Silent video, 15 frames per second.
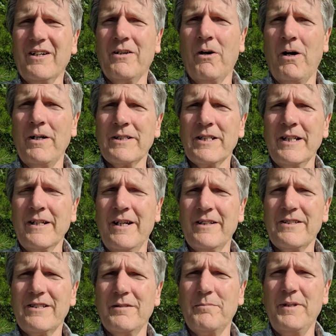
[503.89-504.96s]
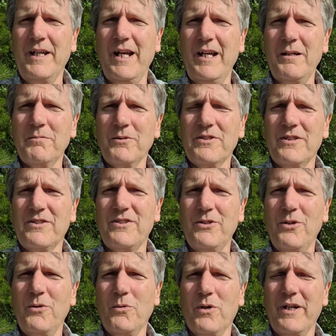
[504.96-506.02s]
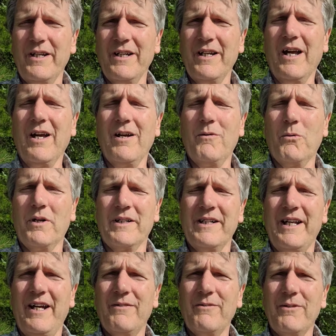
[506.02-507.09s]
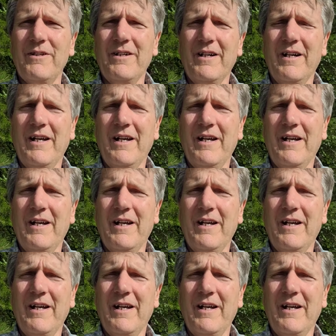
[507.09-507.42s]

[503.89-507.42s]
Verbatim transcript: causing us to be able to do what would never